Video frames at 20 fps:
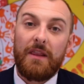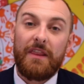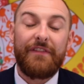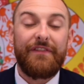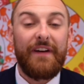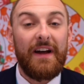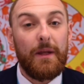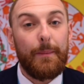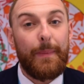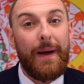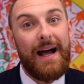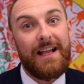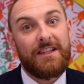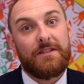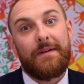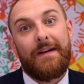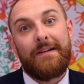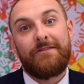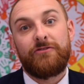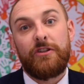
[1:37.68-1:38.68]
The final part
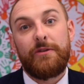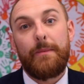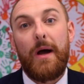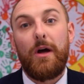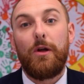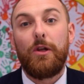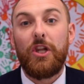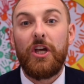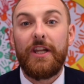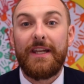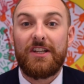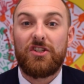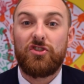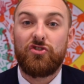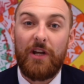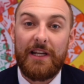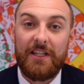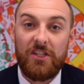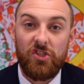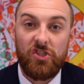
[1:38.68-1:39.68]
of our remote learning
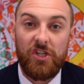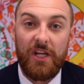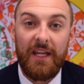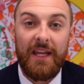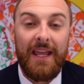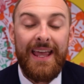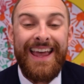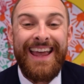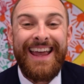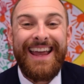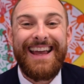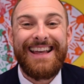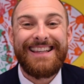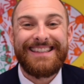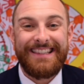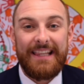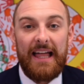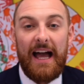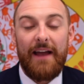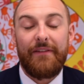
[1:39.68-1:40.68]
strategy
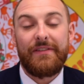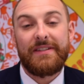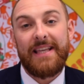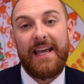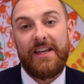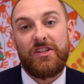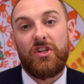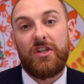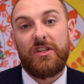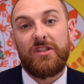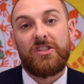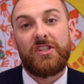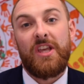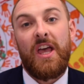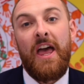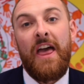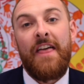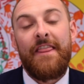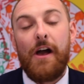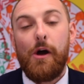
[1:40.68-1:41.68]
is live
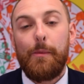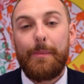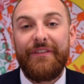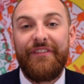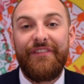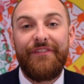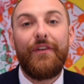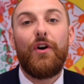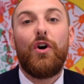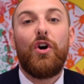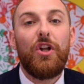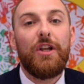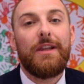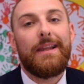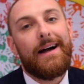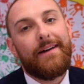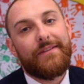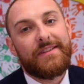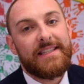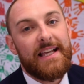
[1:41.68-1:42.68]
sessions. There will be 4
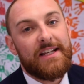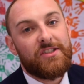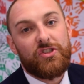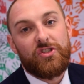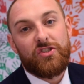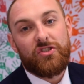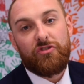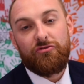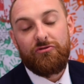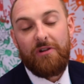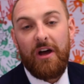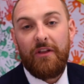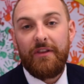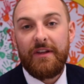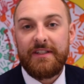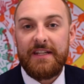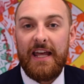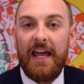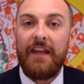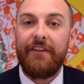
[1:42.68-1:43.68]
live sessions throughout
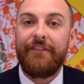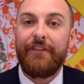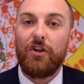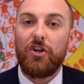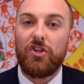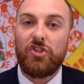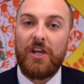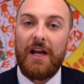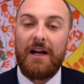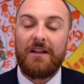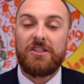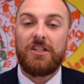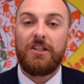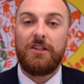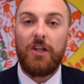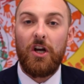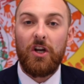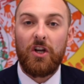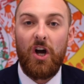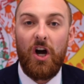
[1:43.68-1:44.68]
the day for your child to
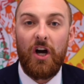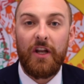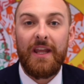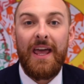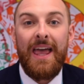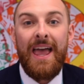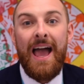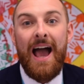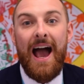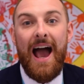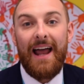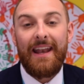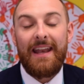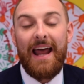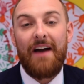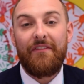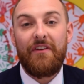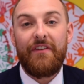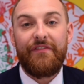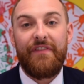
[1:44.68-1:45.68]
log on and
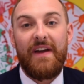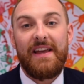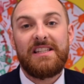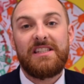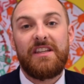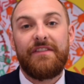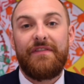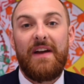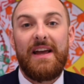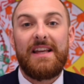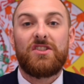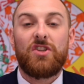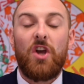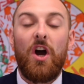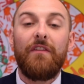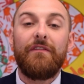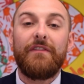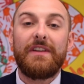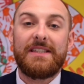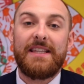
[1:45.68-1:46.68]
have a face-to-face
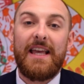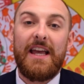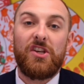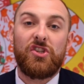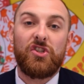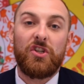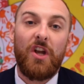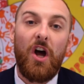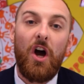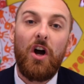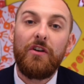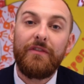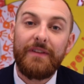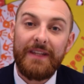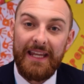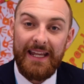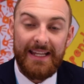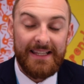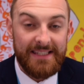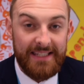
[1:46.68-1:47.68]
conversation over
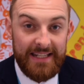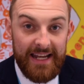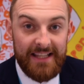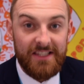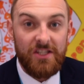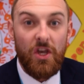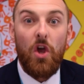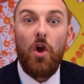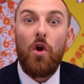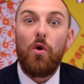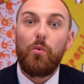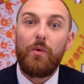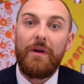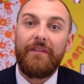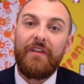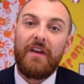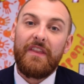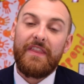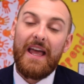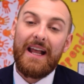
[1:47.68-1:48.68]
the internet
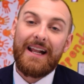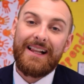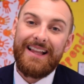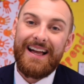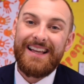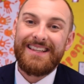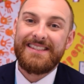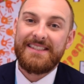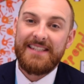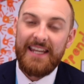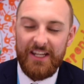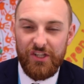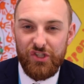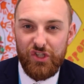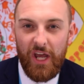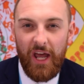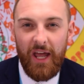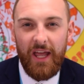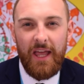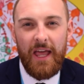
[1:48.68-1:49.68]
with their class
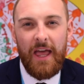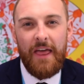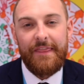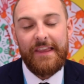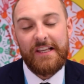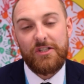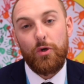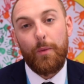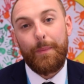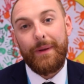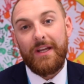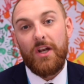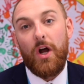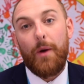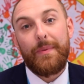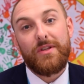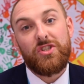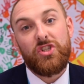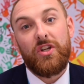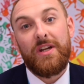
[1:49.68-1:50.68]
teacher. This will be an
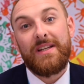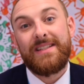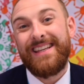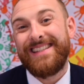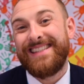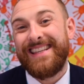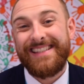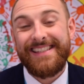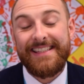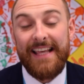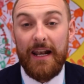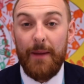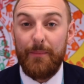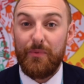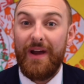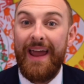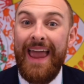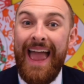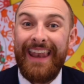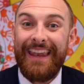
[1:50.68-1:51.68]
opportunity to
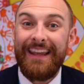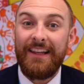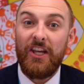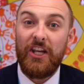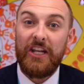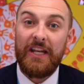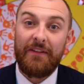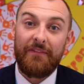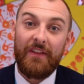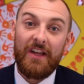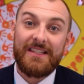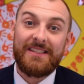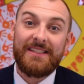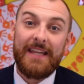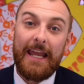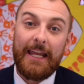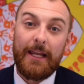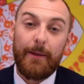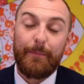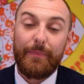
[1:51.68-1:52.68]
celebrate any learning that has
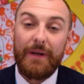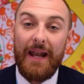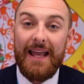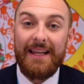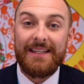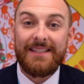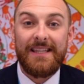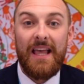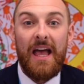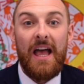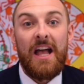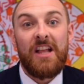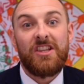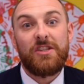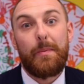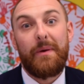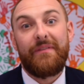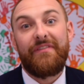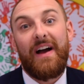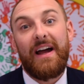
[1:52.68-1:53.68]
taken place,
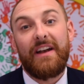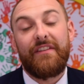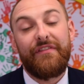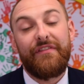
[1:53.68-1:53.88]
to provide